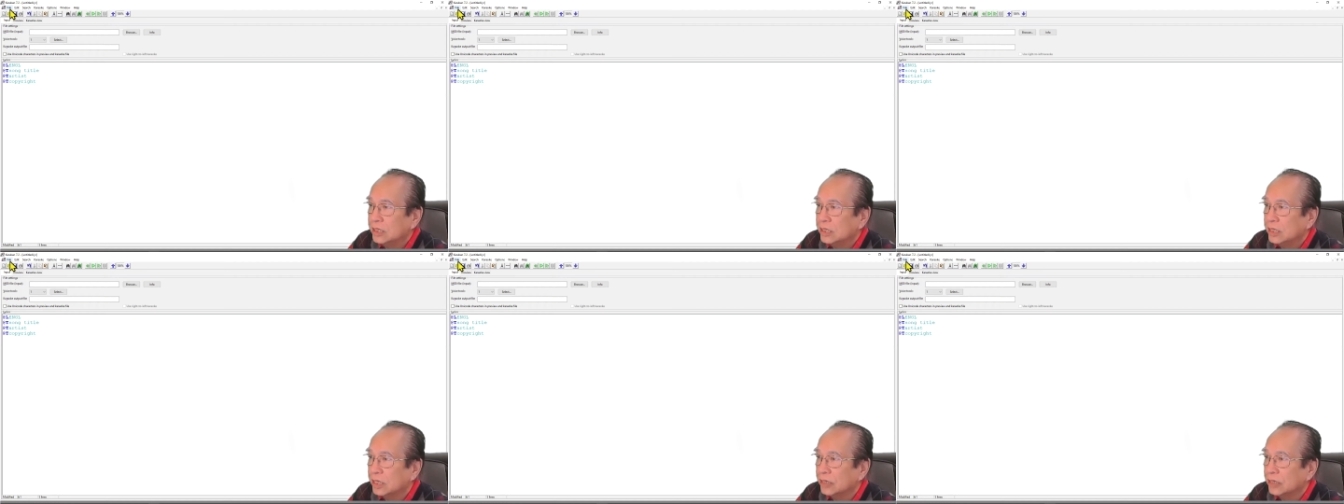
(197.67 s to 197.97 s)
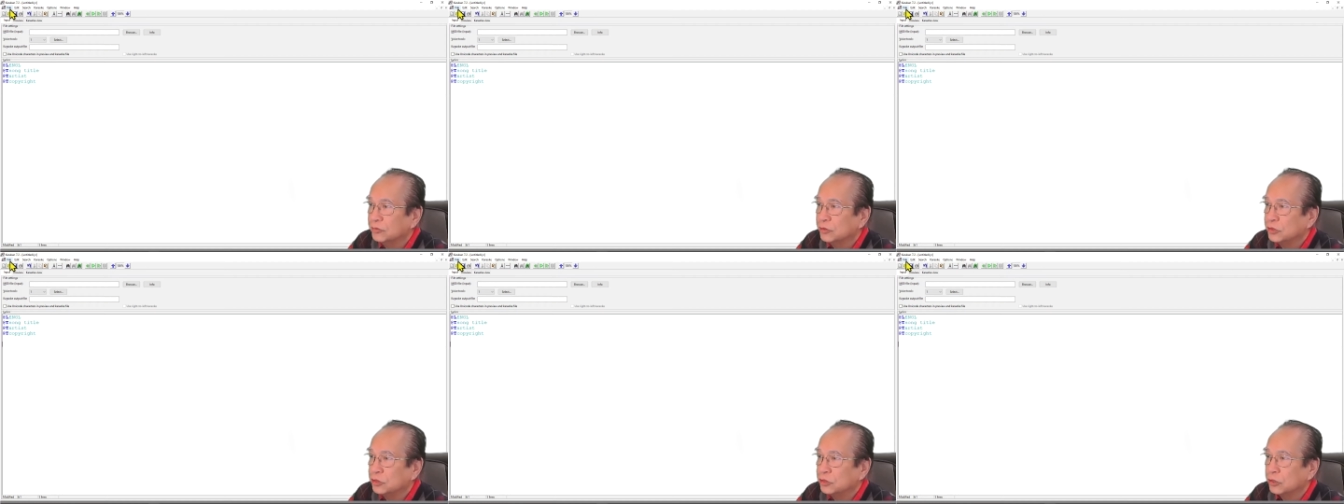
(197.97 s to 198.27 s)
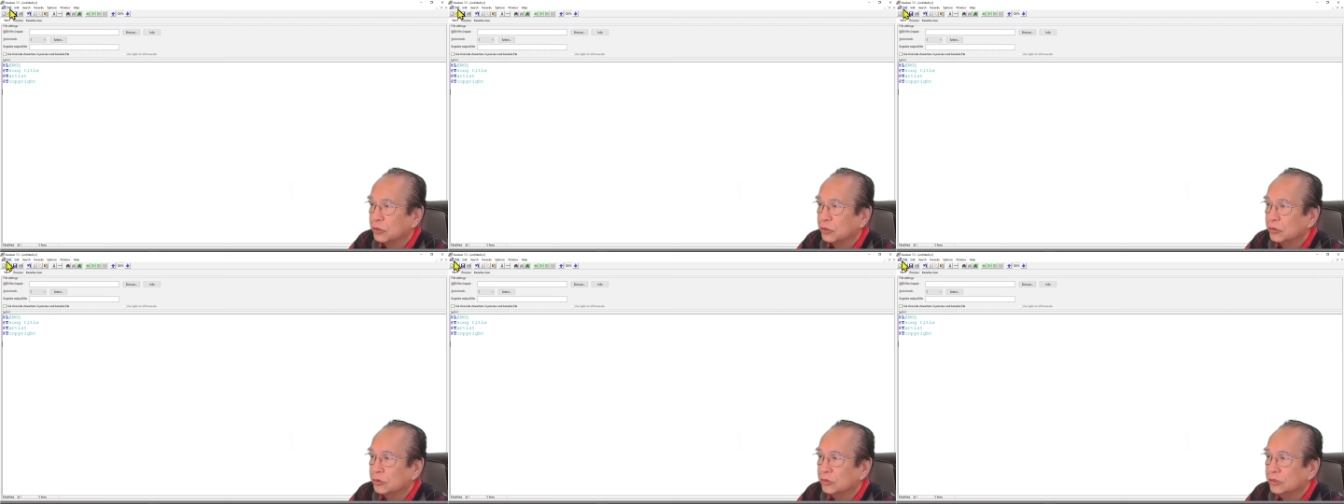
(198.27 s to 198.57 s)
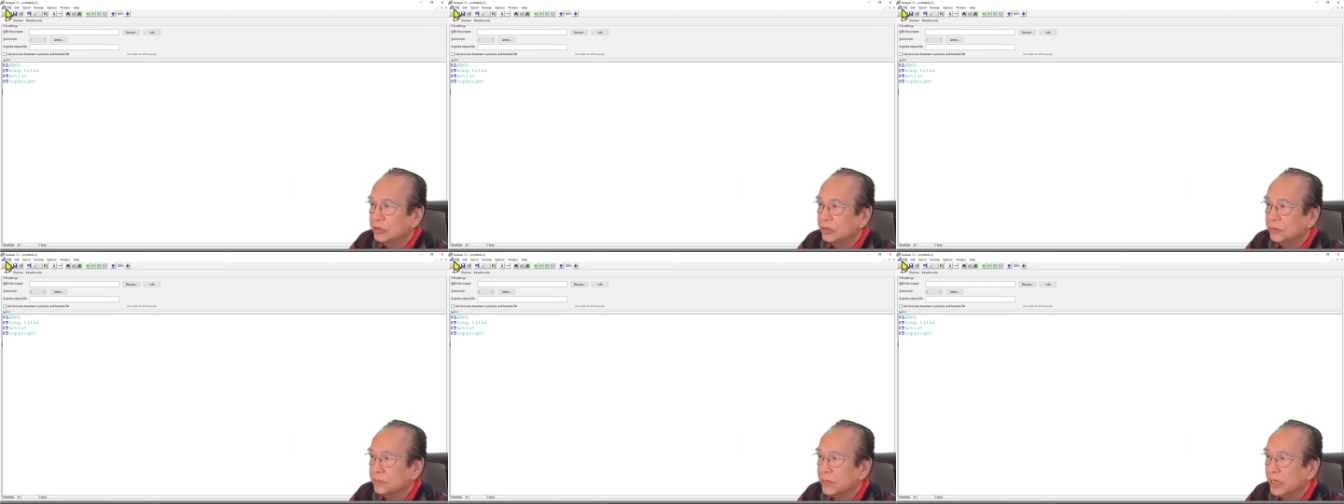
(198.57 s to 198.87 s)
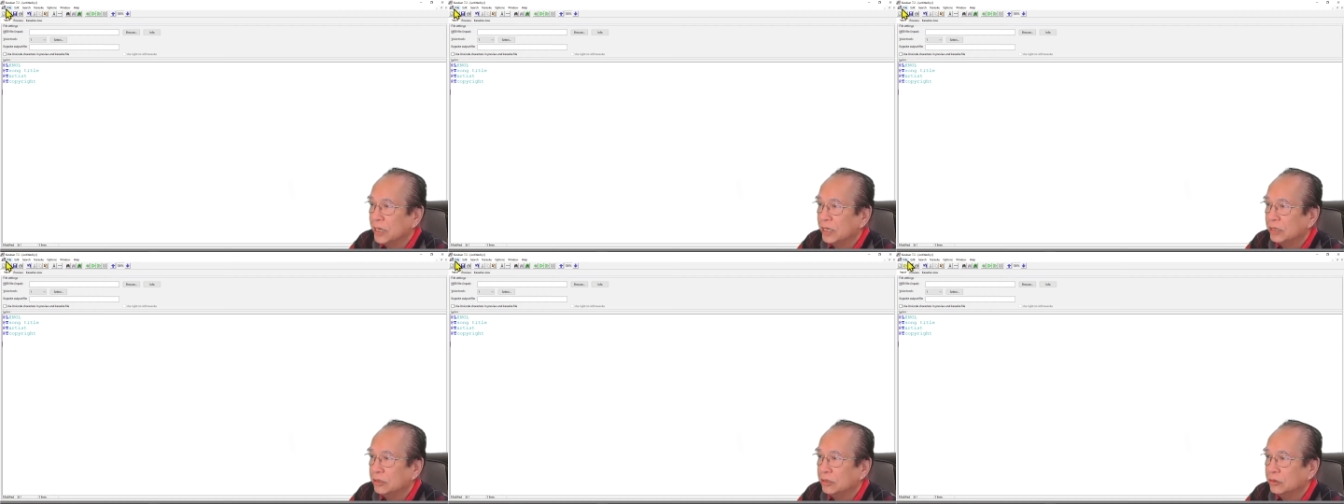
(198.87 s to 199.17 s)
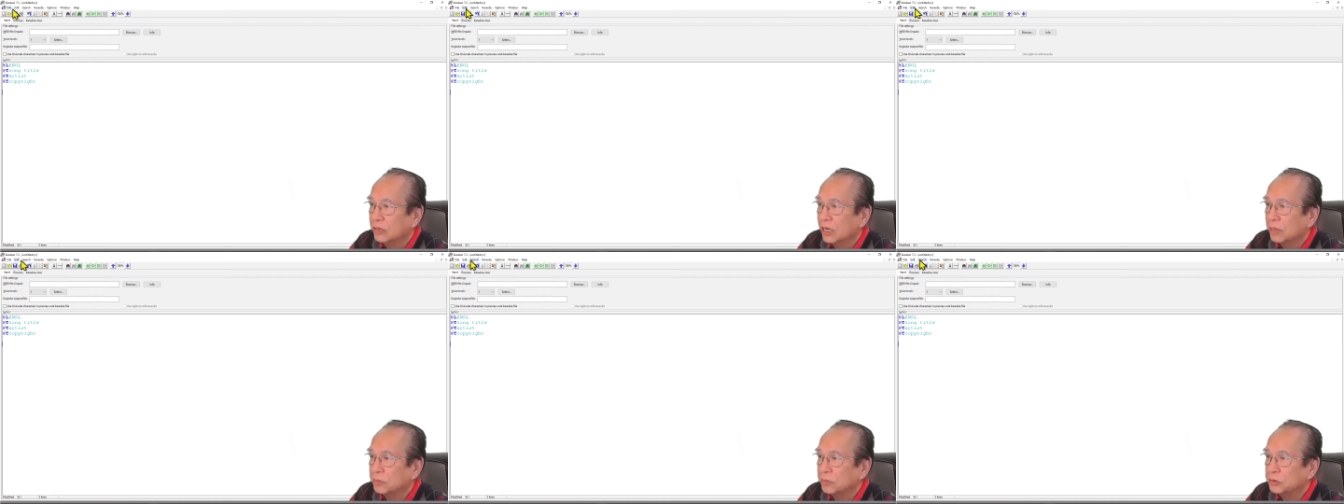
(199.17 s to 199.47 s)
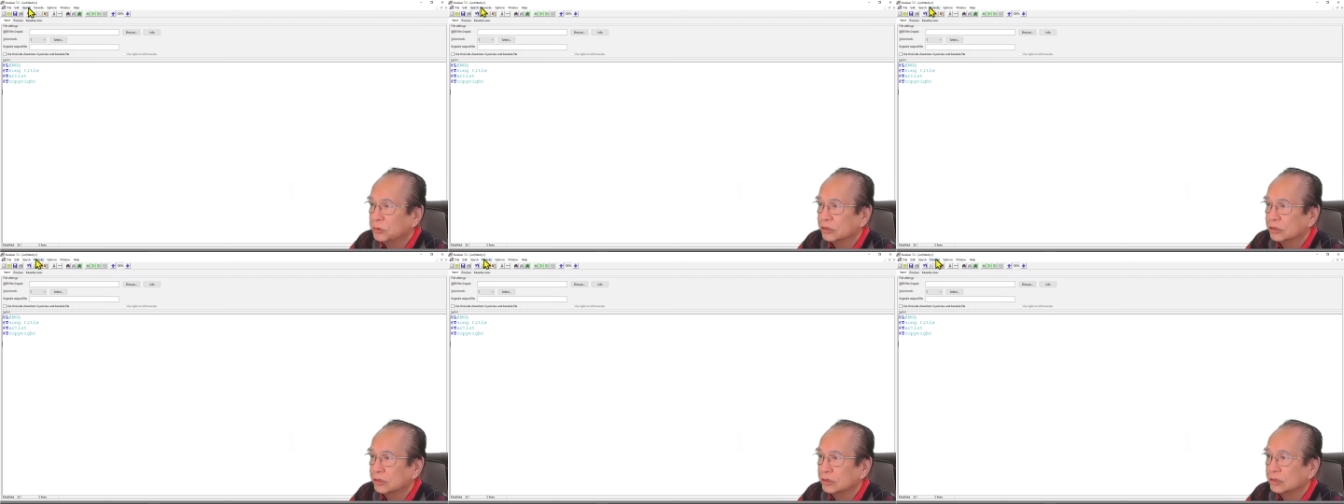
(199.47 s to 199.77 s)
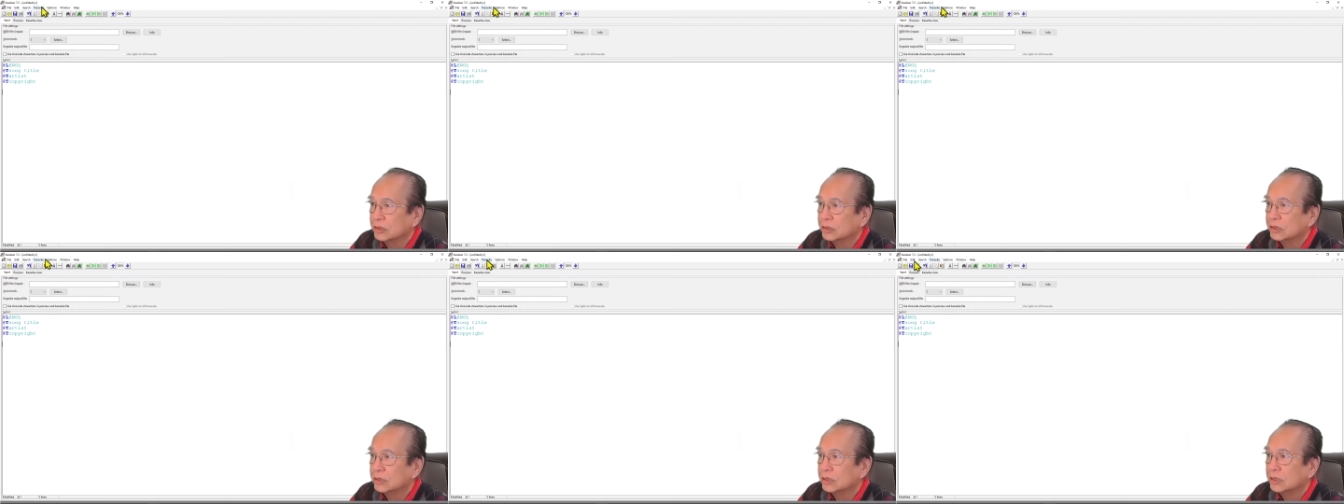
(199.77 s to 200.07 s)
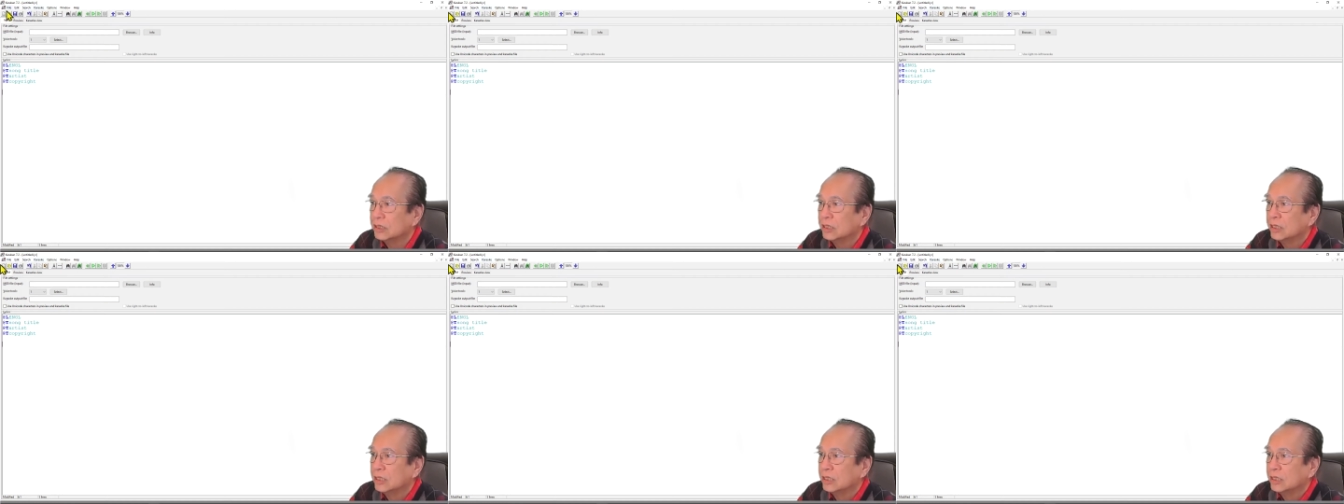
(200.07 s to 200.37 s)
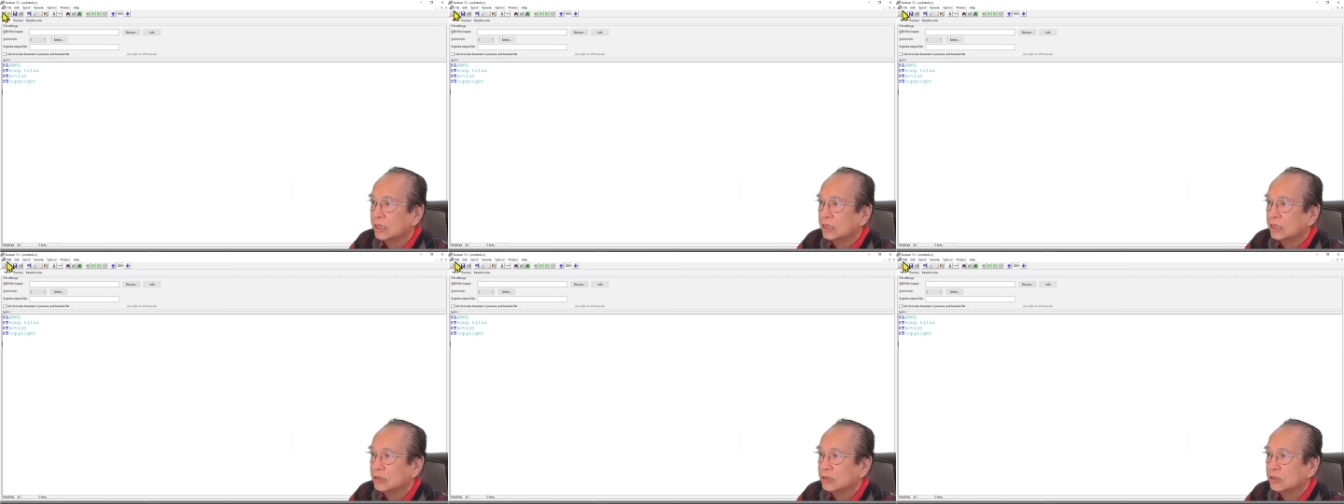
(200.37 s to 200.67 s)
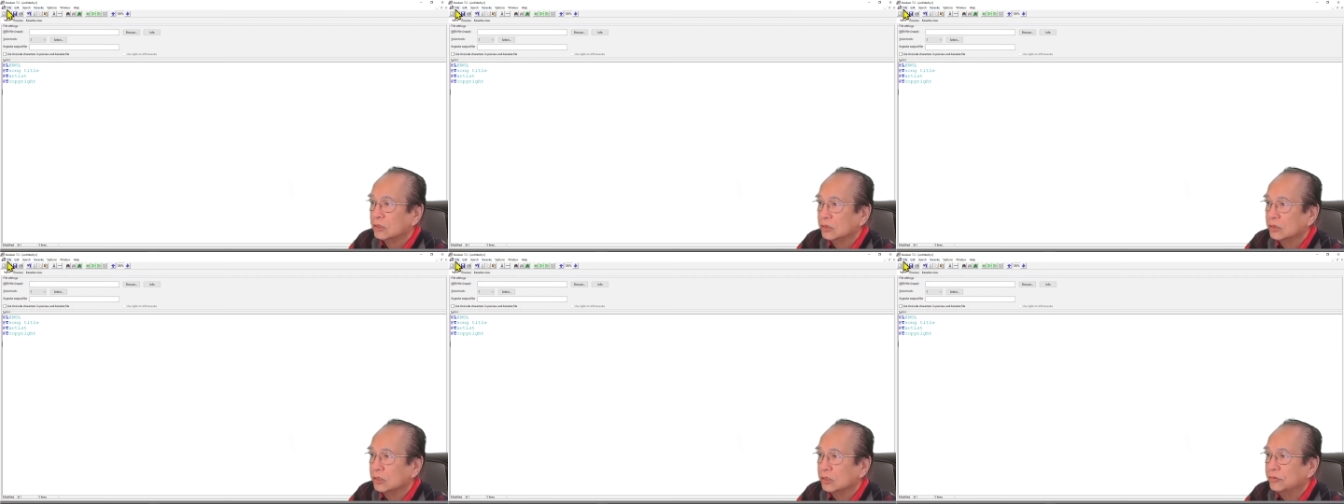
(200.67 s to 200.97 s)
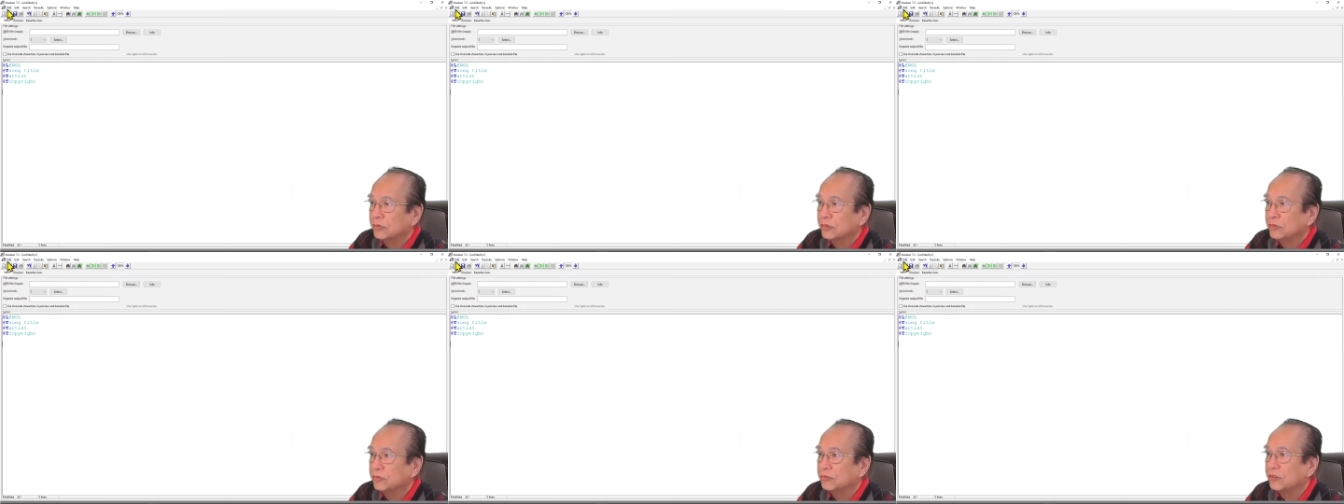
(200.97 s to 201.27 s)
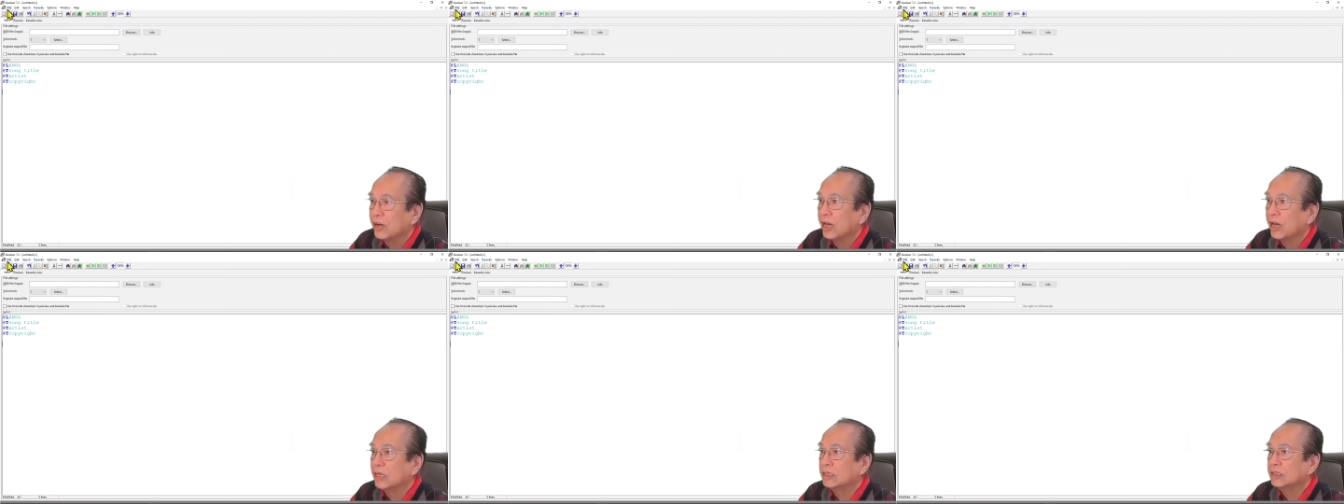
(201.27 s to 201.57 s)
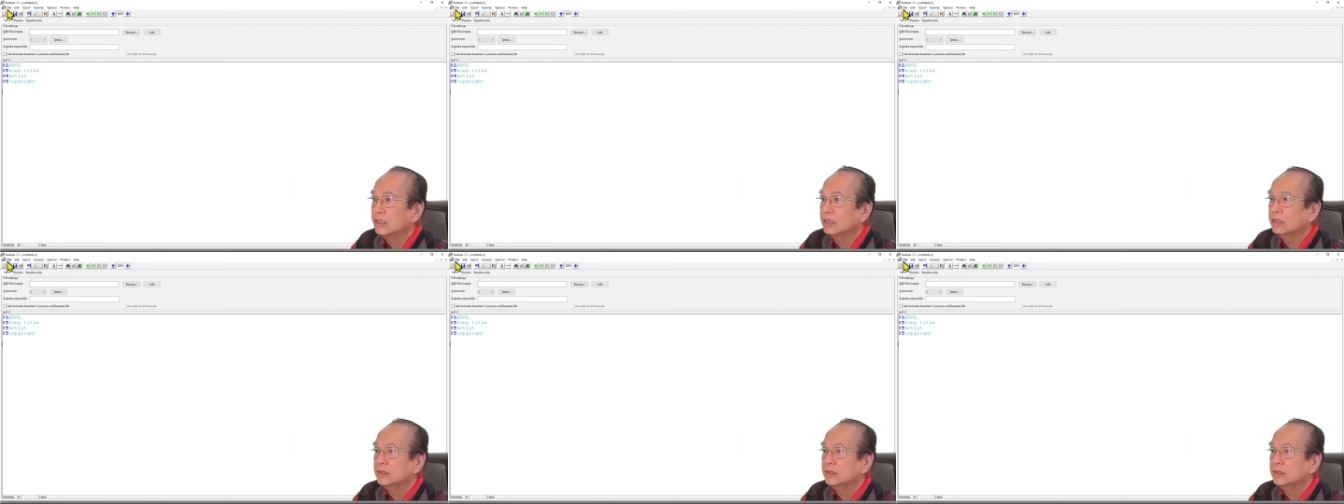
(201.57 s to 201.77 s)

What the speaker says: have to show you the menu options. So you have the file,